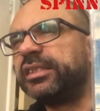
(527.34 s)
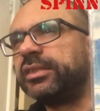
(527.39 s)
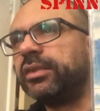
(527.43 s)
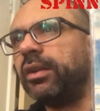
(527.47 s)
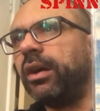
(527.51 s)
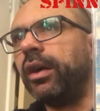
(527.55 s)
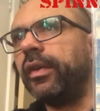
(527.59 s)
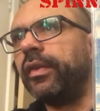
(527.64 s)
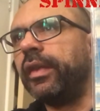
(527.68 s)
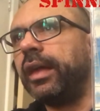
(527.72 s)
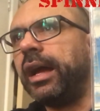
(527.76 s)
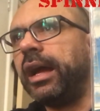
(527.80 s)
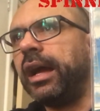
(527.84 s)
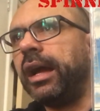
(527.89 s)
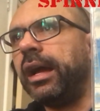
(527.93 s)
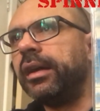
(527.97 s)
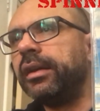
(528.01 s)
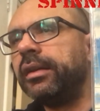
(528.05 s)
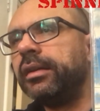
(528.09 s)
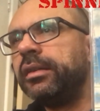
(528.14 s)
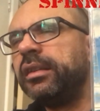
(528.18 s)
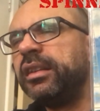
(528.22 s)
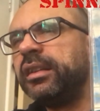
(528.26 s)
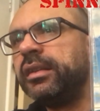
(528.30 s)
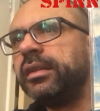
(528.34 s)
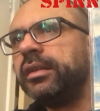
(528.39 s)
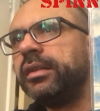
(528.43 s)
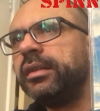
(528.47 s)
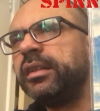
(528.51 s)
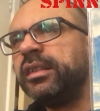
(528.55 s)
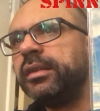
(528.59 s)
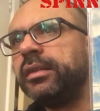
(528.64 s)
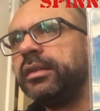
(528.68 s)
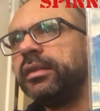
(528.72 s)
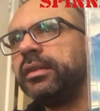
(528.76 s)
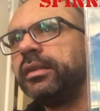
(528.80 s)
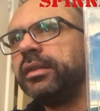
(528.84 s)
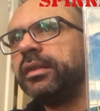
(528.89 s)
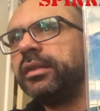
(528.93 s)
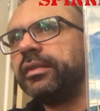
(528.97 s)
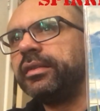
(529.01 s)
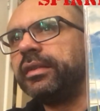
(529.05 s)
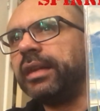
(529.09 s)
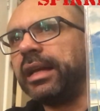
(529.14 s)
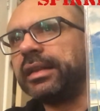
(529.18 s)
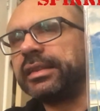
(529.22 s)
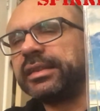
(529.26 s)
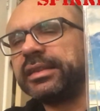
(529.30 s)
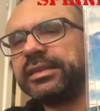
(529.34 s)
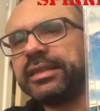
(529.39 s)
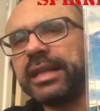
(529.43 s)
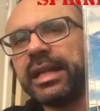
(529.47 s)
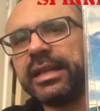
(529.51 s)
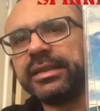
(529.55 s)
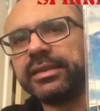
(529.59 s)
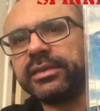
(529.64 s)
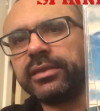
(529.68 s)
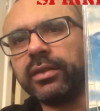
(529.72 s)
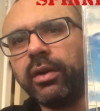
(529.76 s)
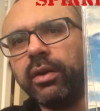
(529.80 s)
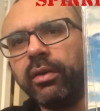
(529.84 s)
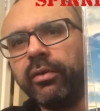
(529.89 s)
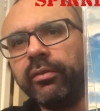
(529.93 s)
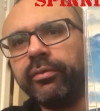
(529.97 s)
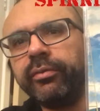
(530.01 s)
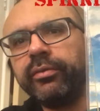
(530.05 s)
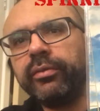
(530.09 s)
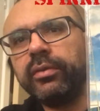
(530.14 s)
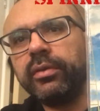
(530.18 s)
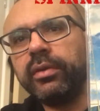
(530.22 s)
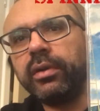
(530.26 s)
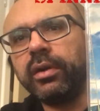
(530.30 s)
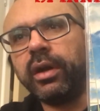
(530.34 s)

got that sense of